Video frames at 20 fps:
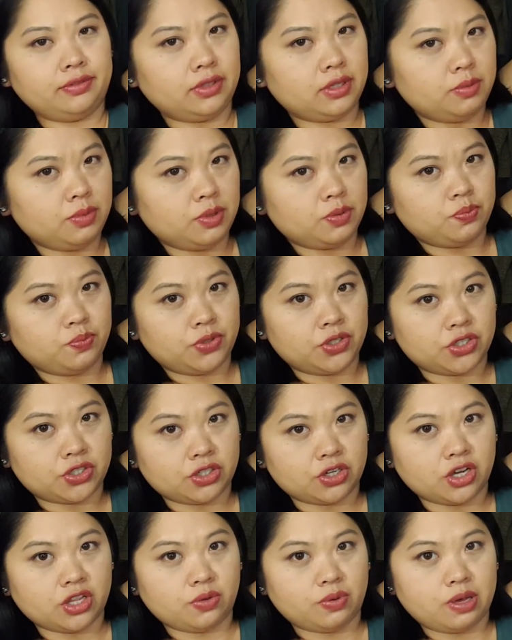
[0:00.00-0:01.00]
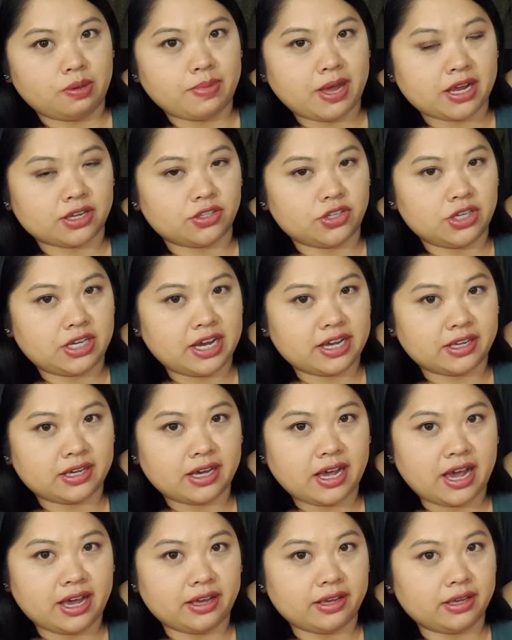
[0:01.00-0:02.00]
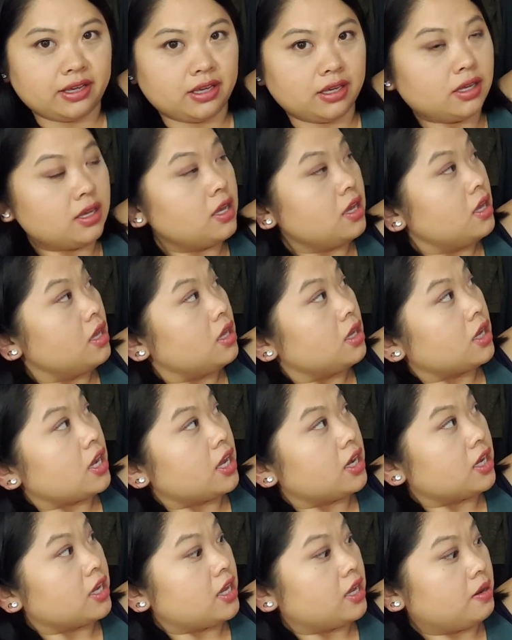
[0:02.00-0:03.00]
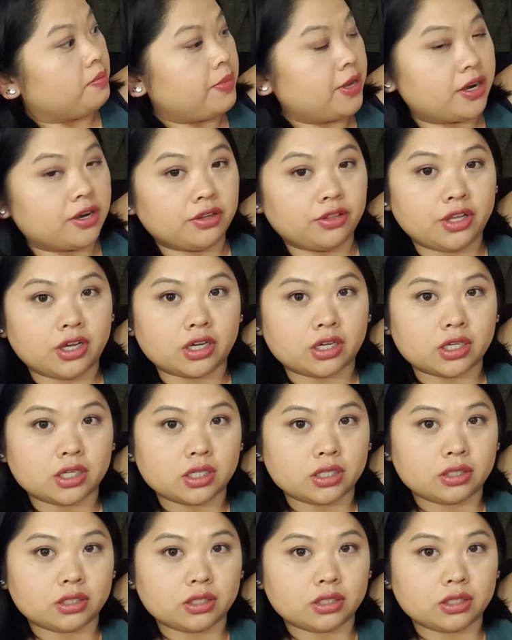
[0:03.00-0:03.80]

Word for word: let me push it all the way back so you guys kind of, kind of get a better look